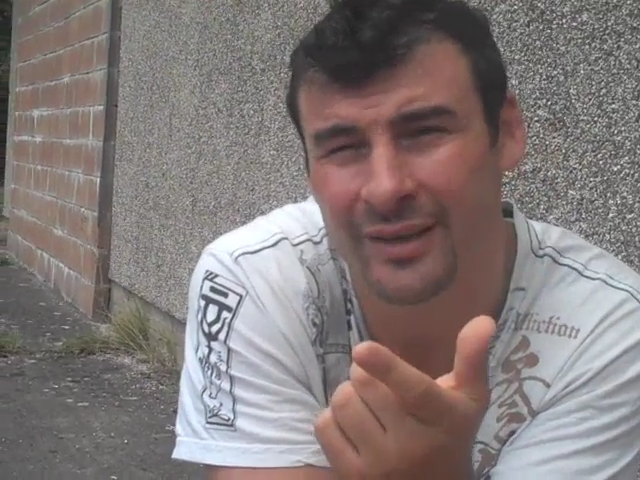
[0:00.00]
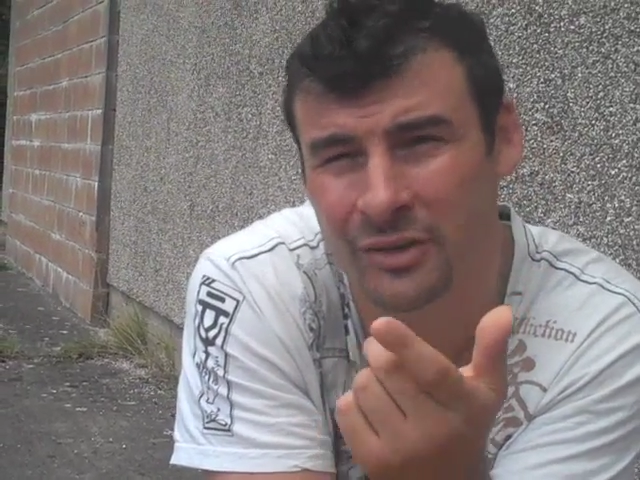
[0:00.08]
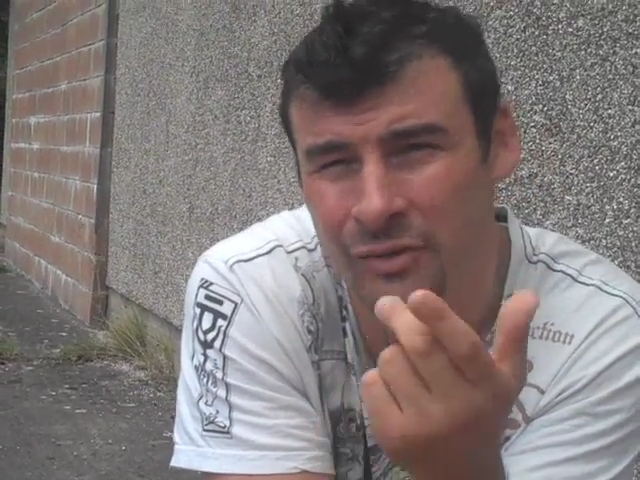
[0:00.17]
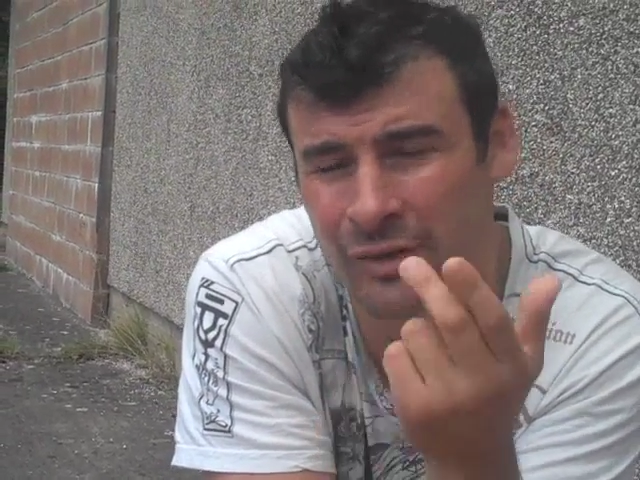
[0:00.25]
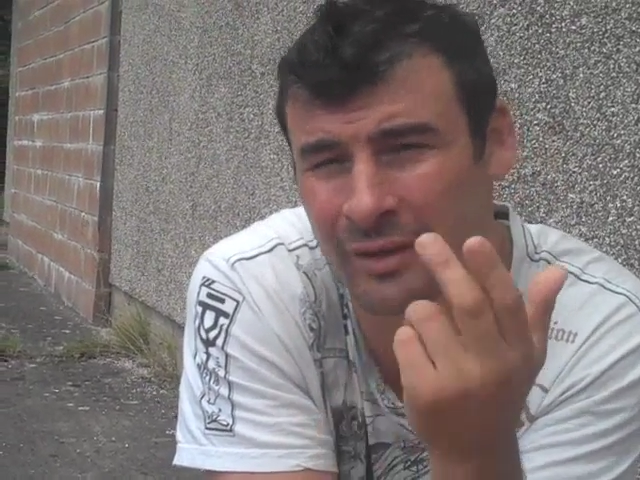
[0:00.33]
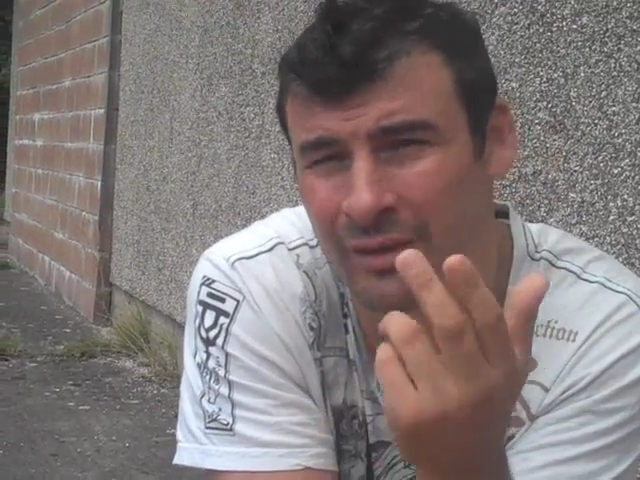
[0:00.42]
I
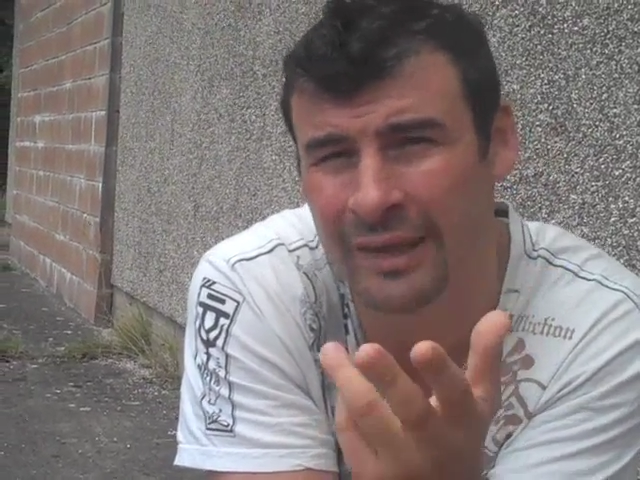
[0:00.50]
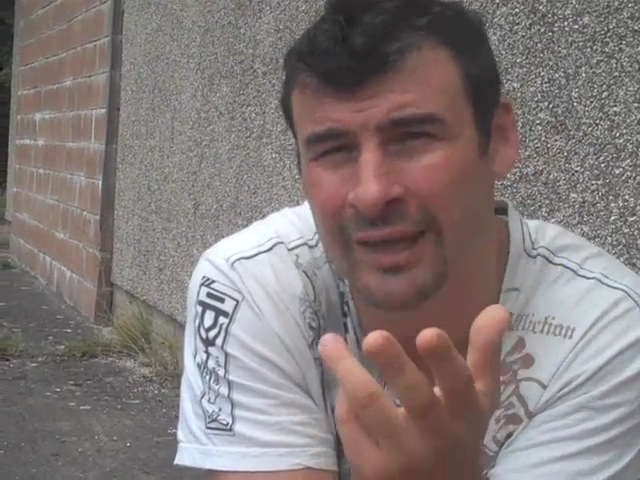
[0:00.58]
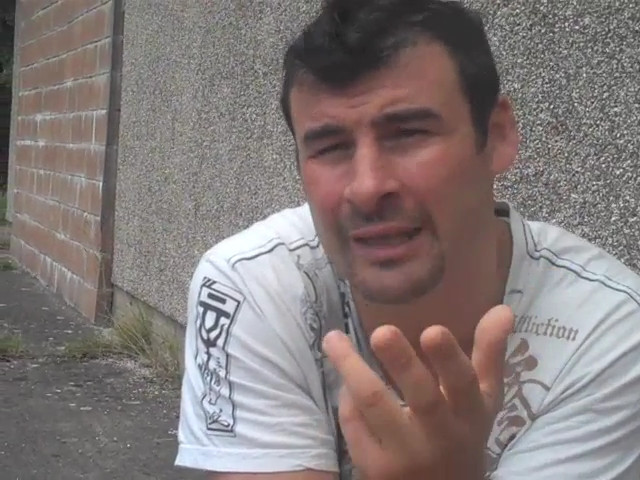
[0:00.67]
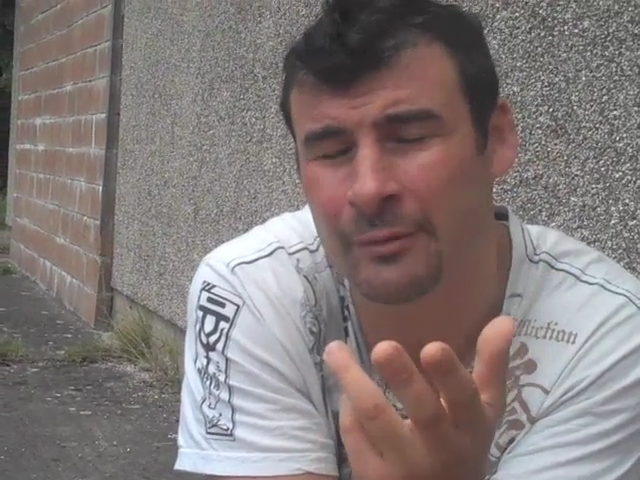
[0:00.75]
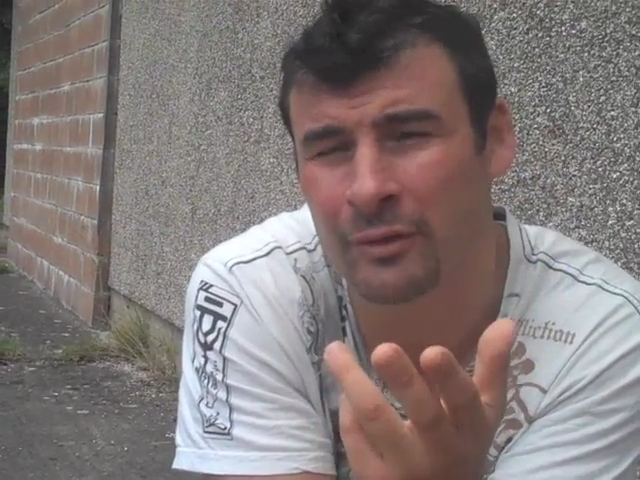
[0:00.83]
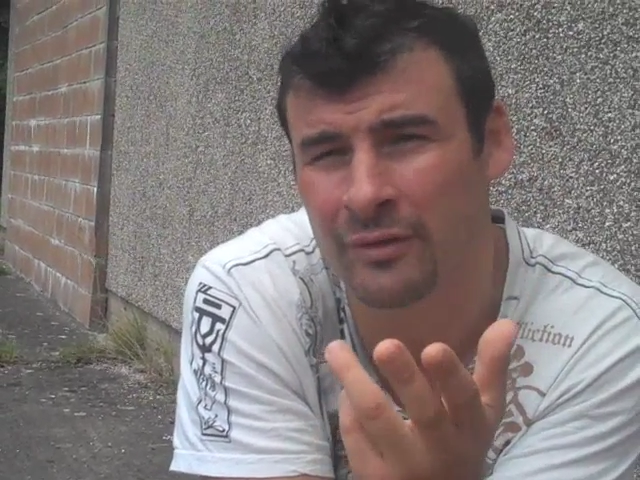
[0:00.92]
train
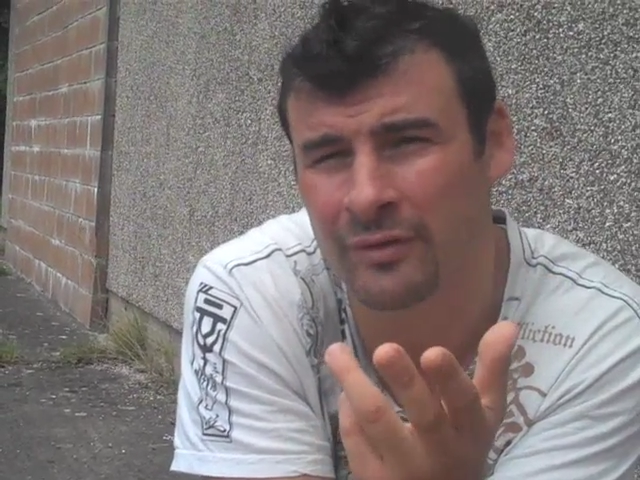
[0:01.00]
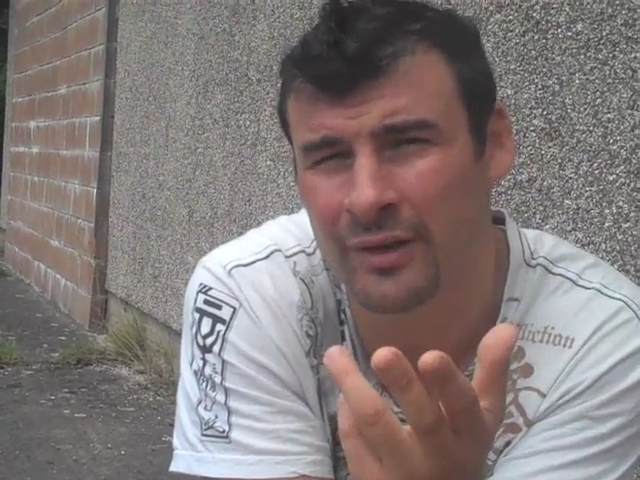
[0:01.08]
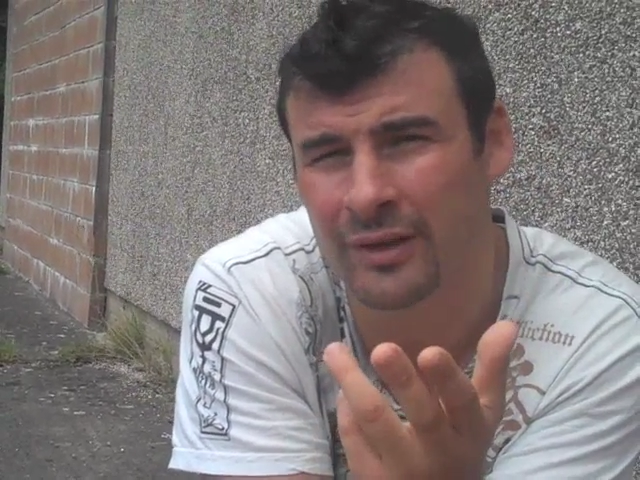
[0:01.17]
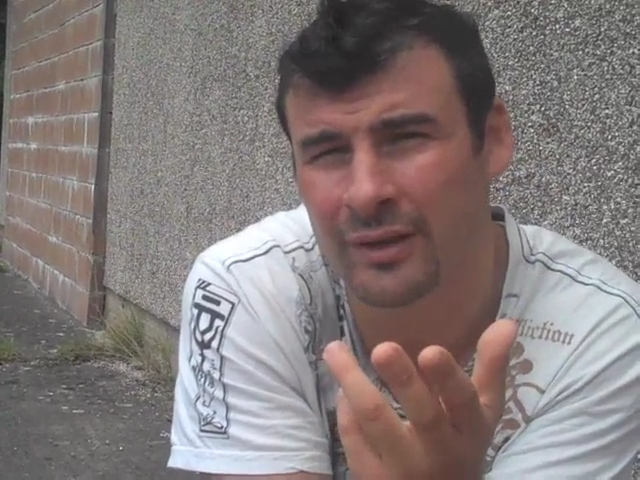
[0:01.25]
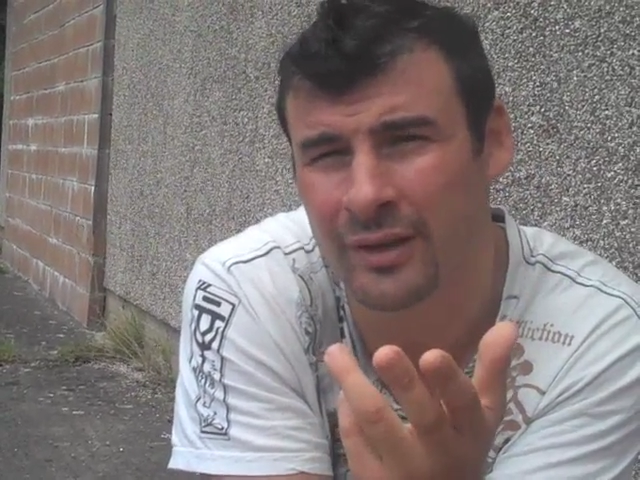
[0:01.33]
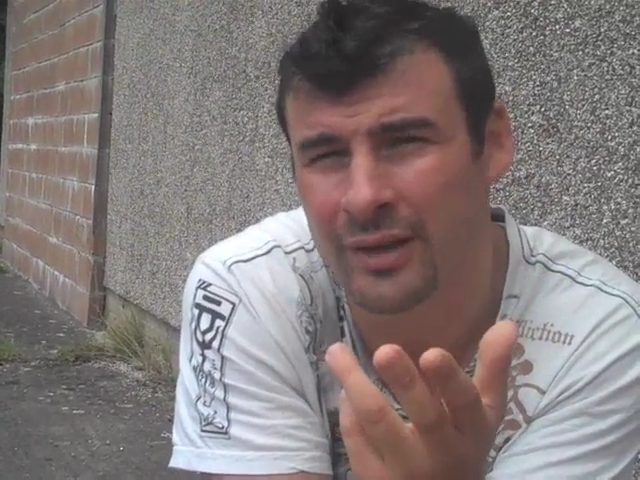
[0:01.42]
thinking about the fight.